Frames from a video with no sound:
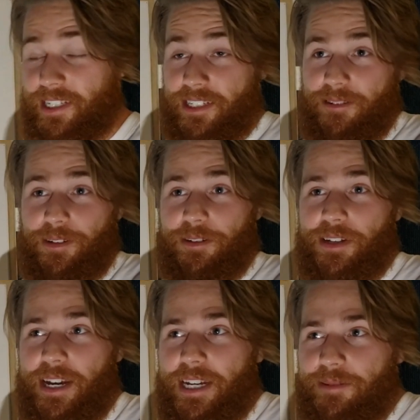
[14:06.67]
because sometimes
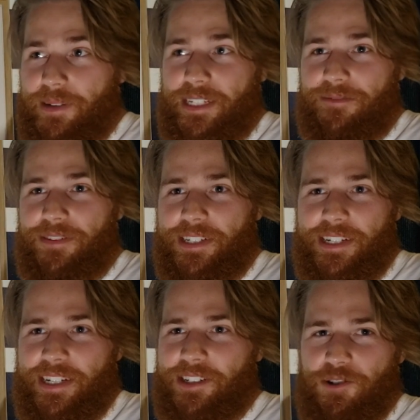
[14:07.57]

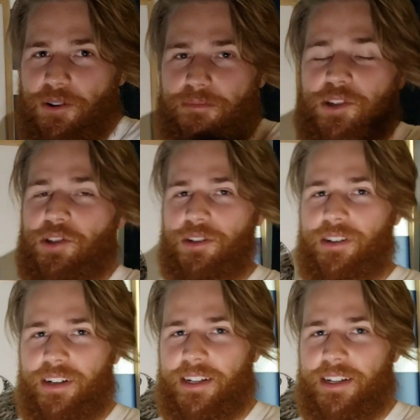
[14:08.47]
specificity is so absurd